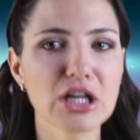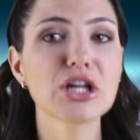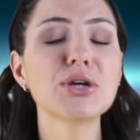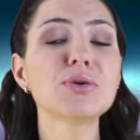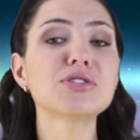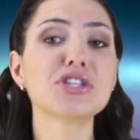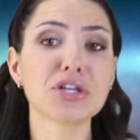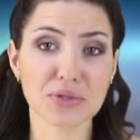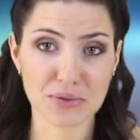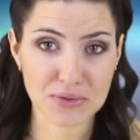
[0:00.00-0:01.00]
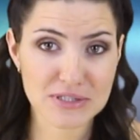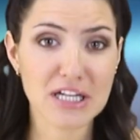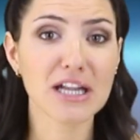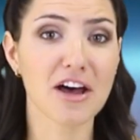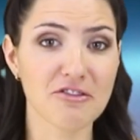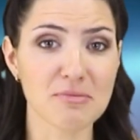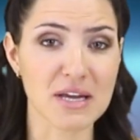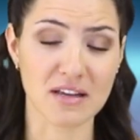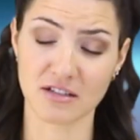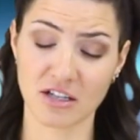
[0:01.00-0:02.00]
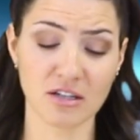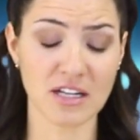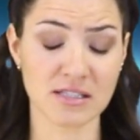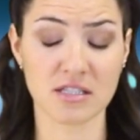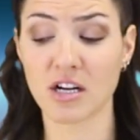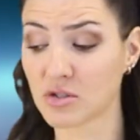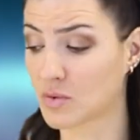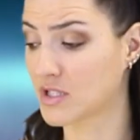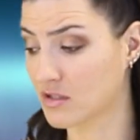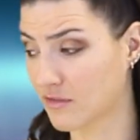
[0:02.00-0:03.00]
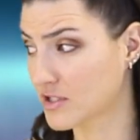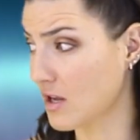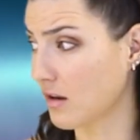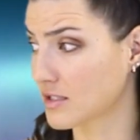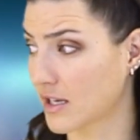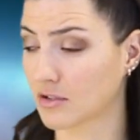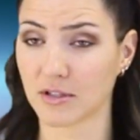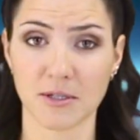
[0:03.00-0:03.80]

lose you to love me. Girl, that's a tongue twister of a song title.